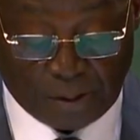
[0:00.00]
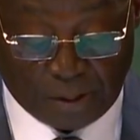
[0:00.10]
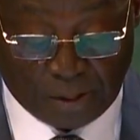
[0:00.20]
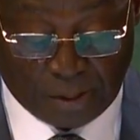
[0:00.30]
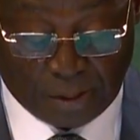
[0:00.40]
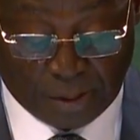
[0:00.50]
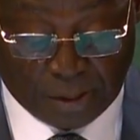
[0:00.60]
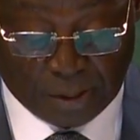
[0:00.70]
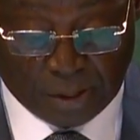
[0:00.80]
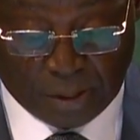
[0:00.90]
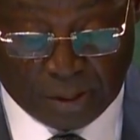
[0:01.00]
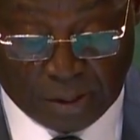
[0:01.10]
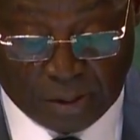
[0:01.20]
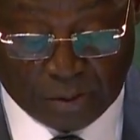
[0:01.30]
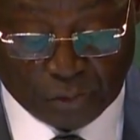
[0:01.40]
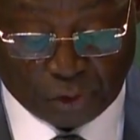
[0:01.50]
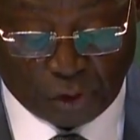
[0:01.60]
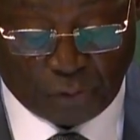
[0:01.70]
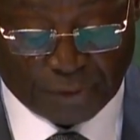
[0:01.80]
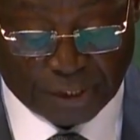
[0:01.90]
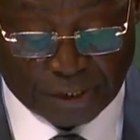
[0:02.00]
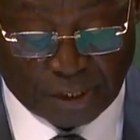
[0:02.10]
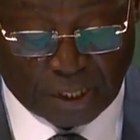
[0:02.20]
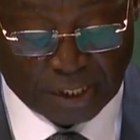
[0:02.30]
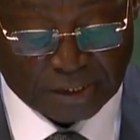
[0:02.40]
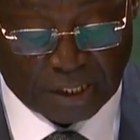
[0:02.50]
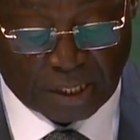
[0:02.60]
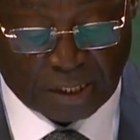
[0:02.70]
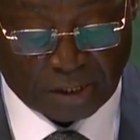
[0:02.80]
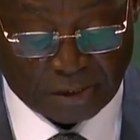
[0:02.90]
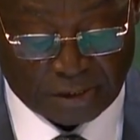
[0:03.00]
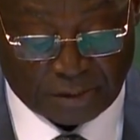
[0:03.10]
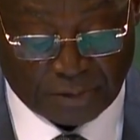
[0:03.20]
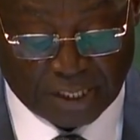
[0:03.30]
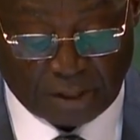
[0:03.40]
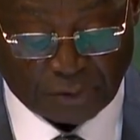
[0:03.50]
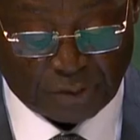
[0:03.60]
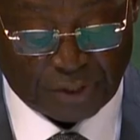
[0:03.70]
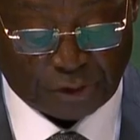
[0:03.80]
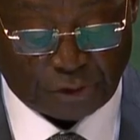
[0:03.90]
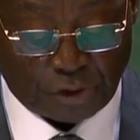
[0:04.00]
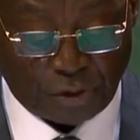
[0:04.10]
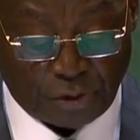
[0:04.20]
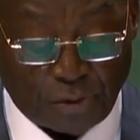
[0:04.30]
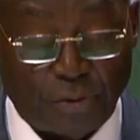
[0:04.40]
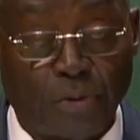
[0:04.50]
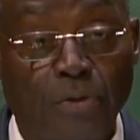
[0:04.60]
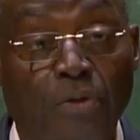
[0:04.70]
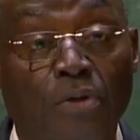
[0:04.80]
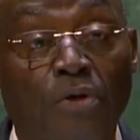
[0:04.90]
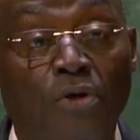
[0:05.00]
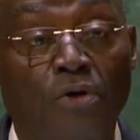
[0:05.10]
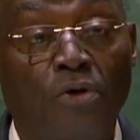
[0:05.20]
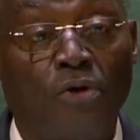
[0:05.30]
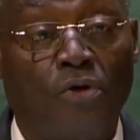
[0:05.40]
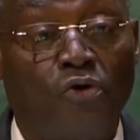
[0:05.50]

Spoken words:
for our health coverage systems to be enhanced.